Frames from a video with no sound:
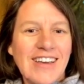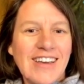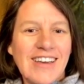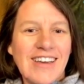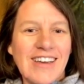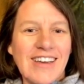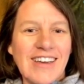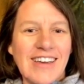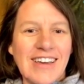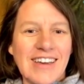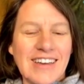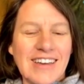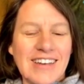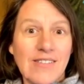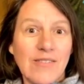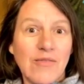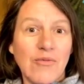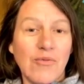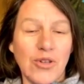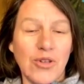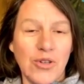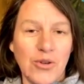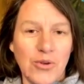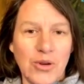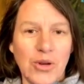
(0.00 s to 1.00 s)
And
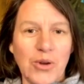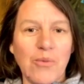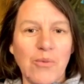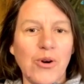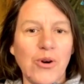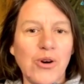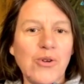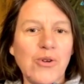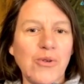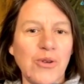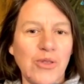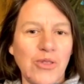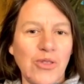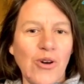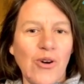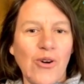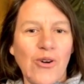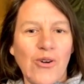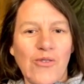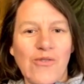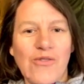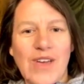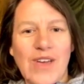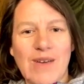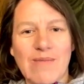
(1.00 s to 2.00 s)
when you can work with the
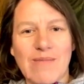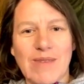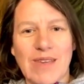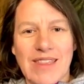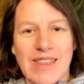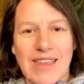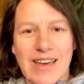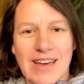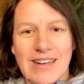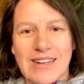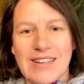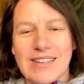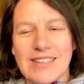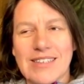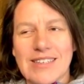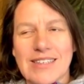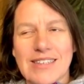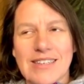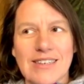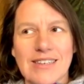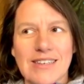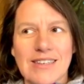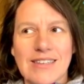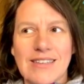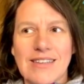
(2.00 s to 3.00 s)
whole family, that's
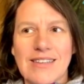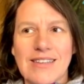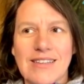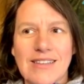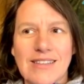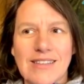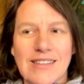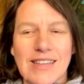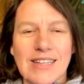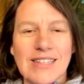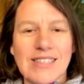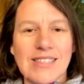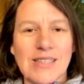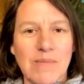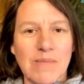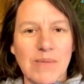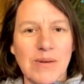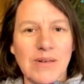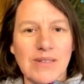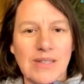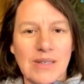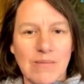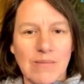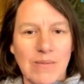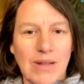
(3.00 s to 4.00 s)
the
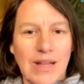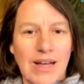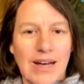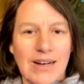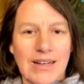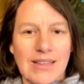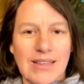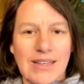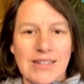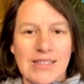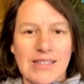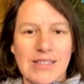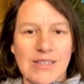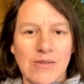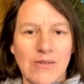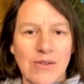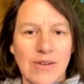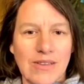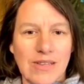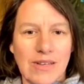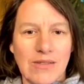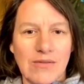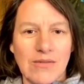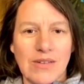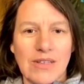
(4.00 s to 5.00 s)
building block. That's the
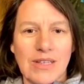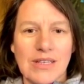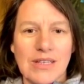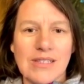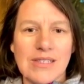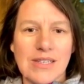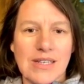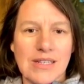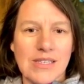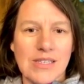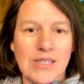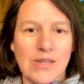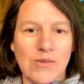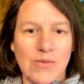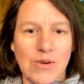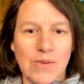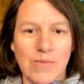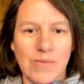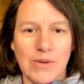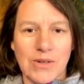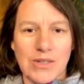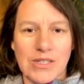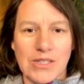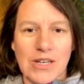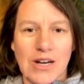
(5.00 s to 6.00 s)
one that really sets the
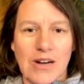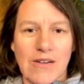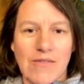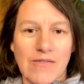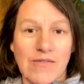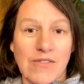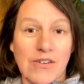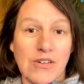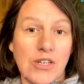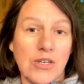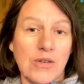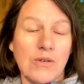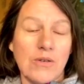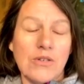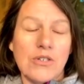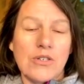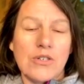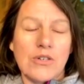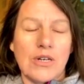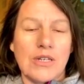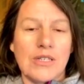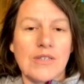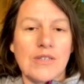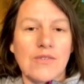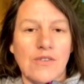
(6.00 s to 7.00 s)
ripples off for huge
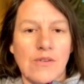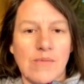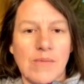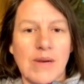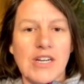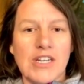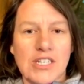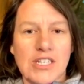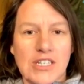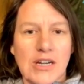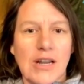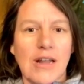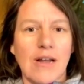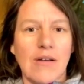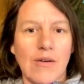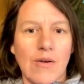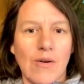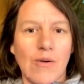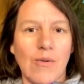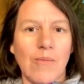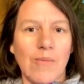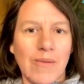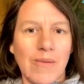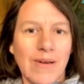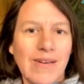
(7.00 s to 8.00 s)
transformation at
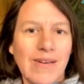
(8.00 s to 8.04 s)
home.